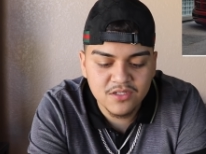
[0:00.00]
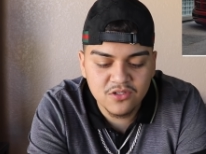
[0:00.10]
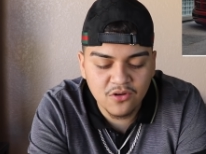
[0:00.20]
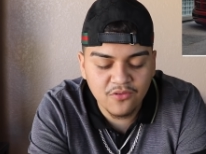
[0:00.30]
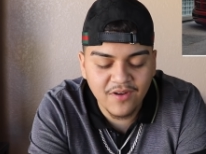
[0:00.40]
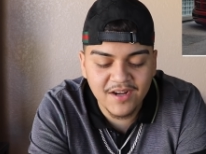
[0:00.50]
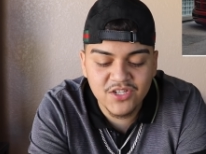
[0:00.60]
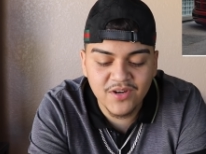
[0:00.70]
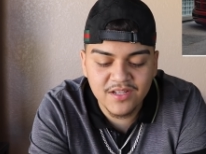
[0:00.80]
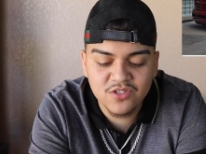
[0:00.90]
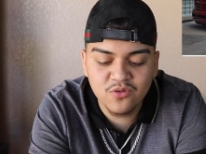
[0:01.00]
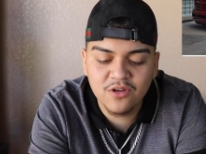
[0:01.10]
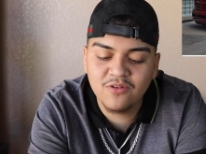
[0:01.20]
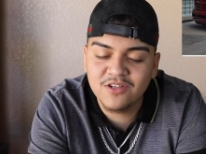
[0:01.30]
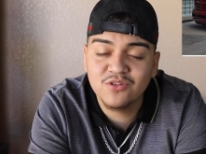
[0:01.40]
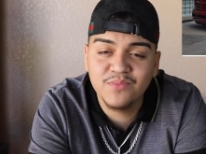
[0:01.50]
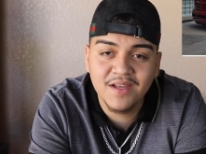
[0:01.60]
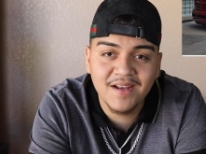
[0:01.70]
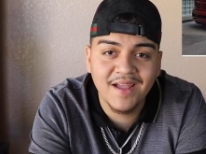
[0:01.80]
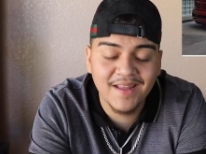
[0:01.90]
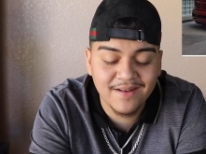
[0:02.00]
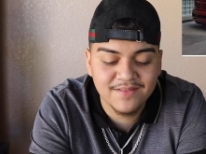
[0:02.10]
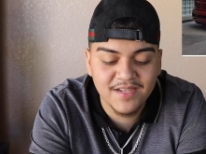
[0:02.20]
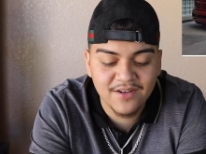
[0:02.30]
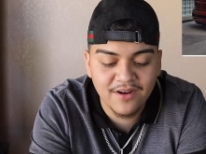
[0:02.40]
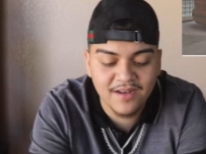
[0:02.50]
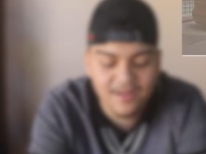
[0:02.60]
So if I had to rate this one, it would also be a 9 out of 10 right